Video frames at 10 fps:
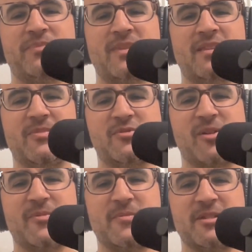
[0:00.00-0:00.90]
the
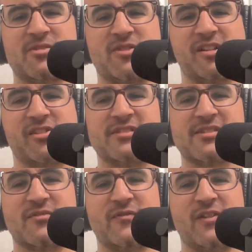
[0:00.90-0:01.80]
Trump administration
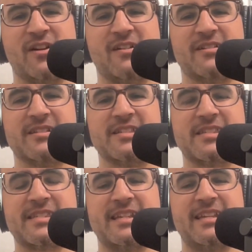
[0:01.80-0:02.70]
so far is